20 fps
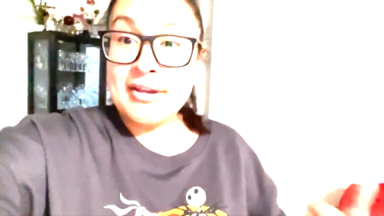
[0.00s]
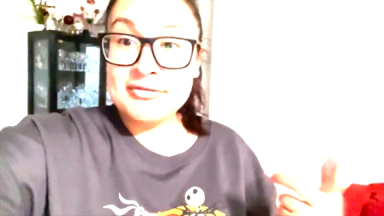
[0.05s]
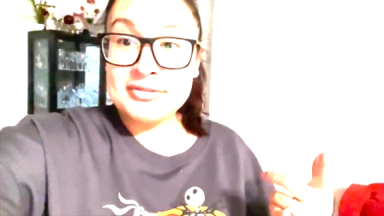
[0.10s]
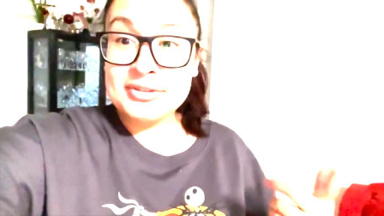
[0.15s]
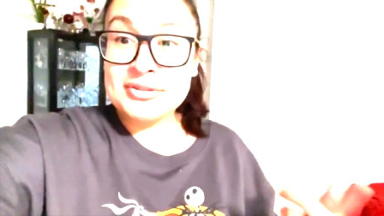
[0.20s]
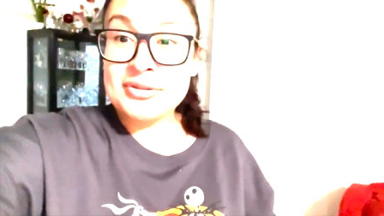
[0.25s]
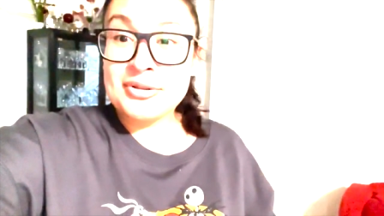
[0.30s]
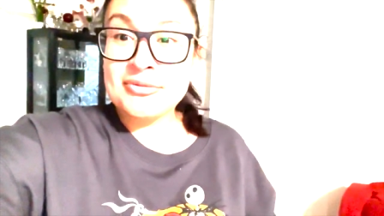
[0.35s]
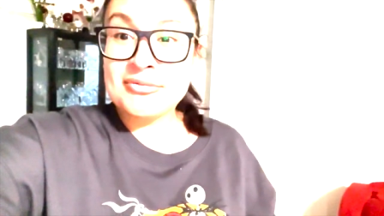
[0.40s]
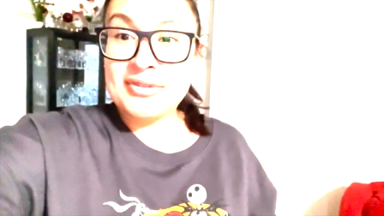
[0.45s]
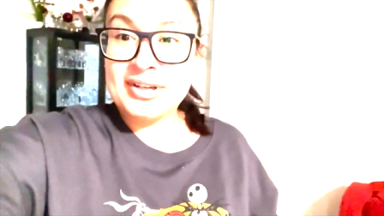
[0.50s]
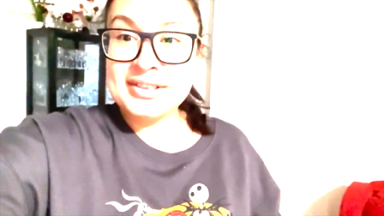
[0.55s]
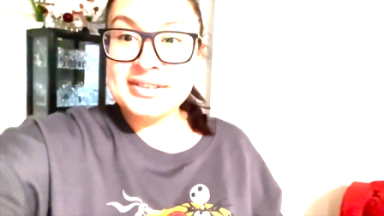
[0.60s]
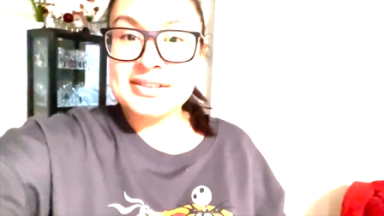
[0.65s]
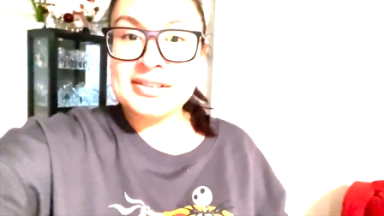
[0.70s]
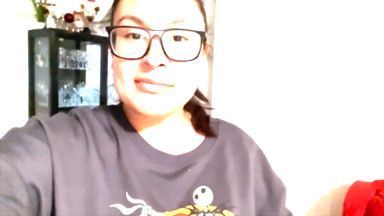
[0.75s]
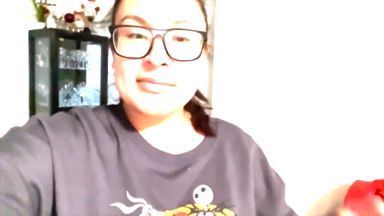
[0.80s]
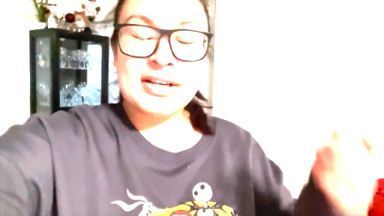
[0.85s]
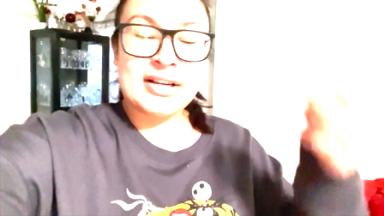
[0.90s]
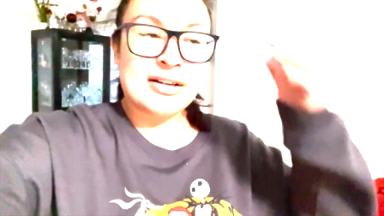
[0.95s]
to go run
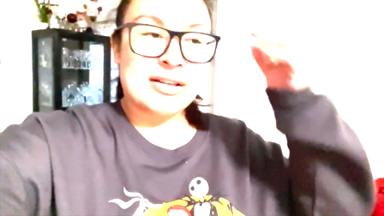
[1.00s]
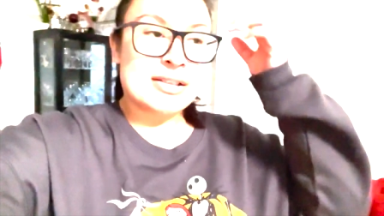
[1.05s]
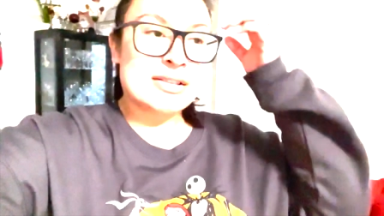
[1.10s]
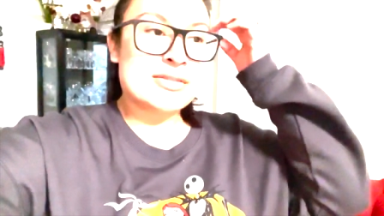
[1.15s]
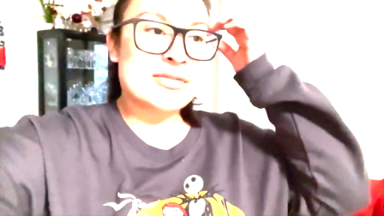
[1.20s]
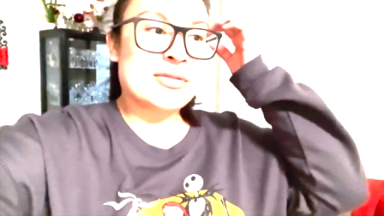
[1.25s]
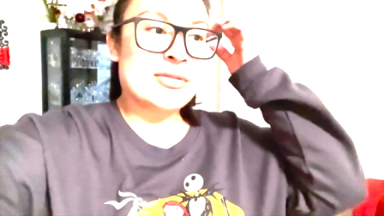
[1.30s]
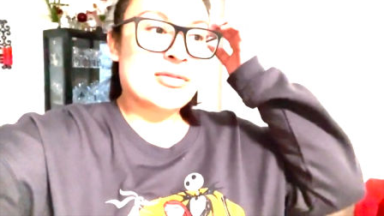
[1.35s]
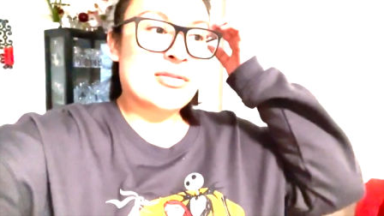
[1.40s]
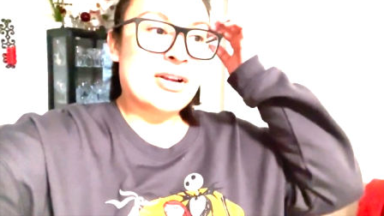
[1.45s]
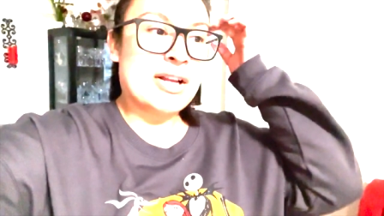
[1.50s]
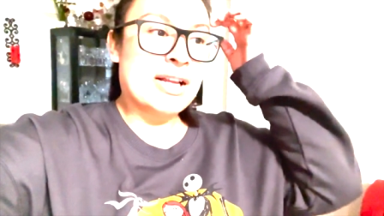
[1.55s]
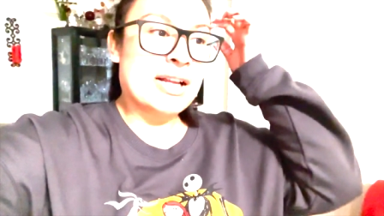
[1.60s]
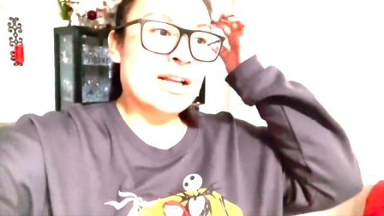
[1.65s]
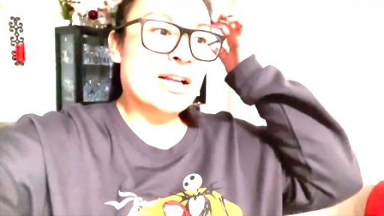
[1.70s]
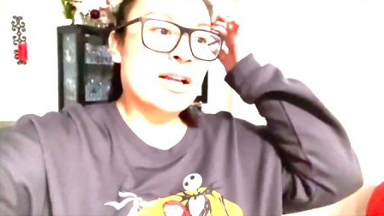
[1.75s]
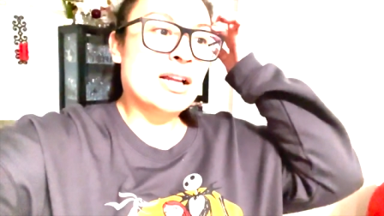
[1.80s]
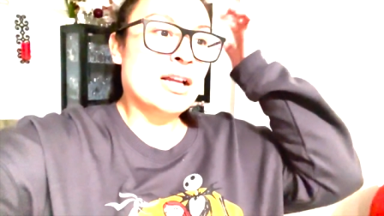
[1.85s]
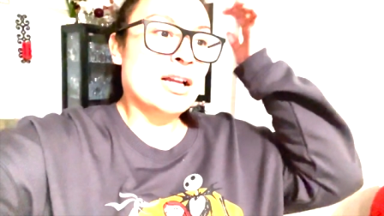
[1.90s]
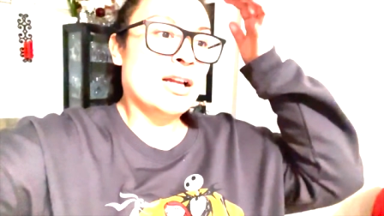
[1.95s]
some errands real quick.
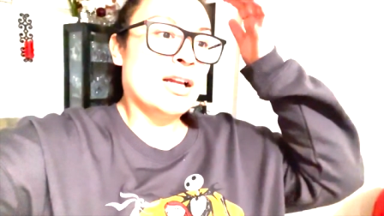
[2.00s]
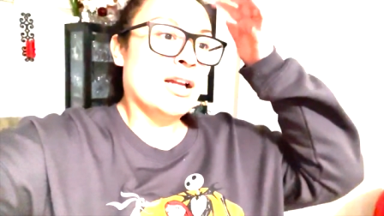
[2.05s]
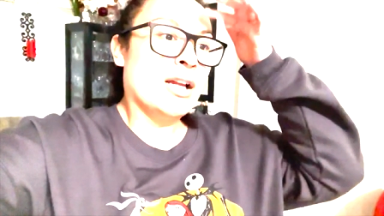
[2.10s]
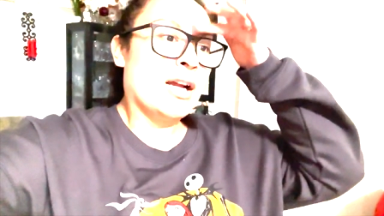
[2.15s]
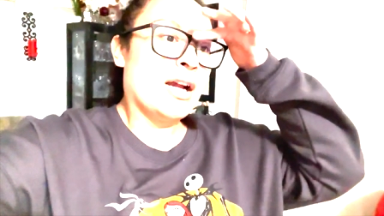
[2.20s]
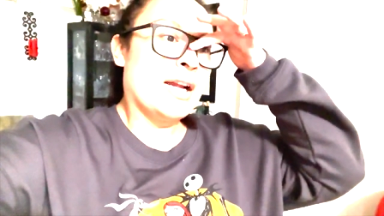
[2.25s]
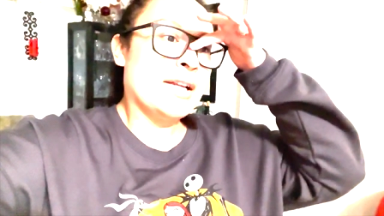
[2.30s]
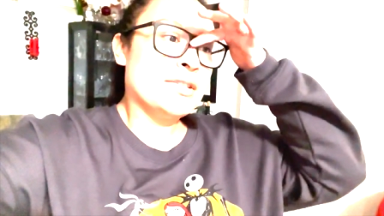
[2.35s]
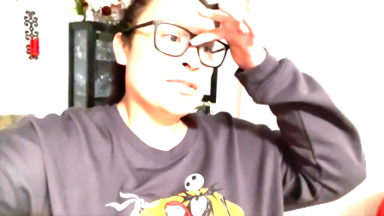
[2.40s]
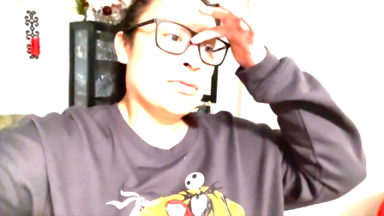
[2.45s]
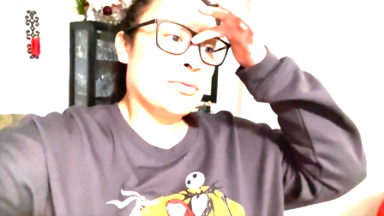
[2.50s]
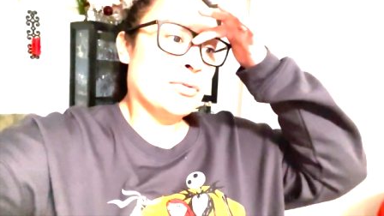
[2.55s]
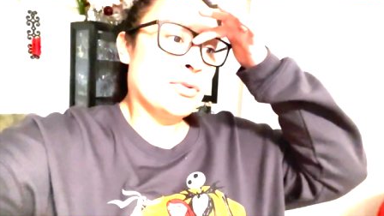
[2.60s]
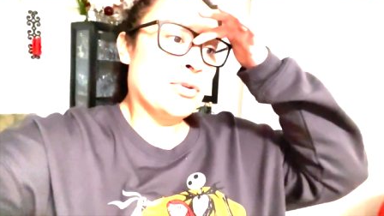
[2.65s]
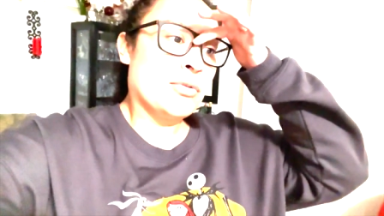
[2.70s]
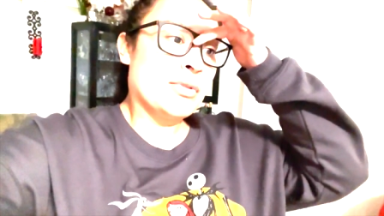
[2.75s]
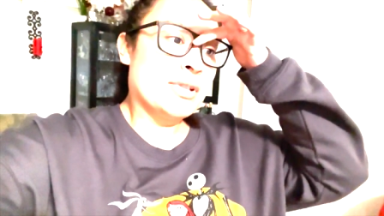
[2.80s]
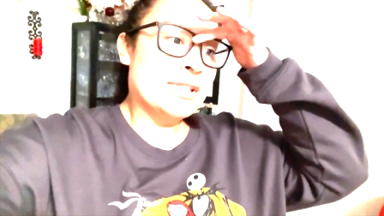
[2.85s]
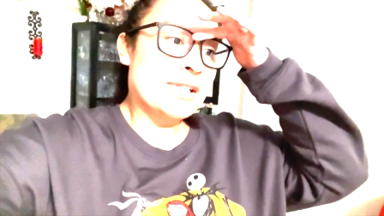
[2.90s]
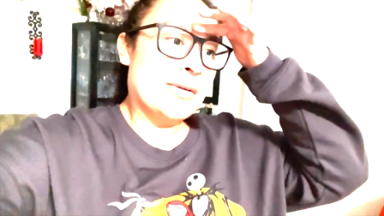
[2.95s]
I don't know
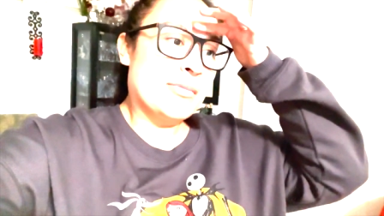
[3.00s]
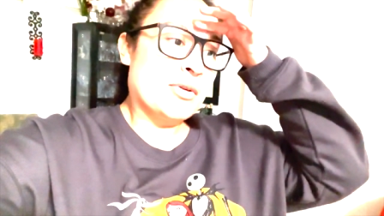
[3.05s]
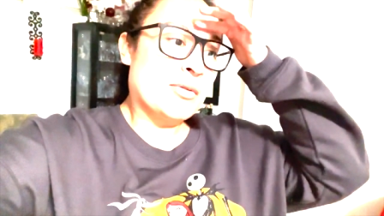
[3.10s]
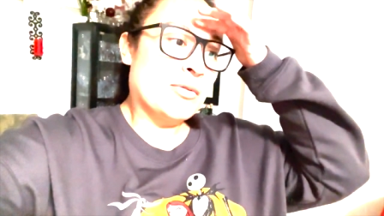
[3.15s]
what time I'm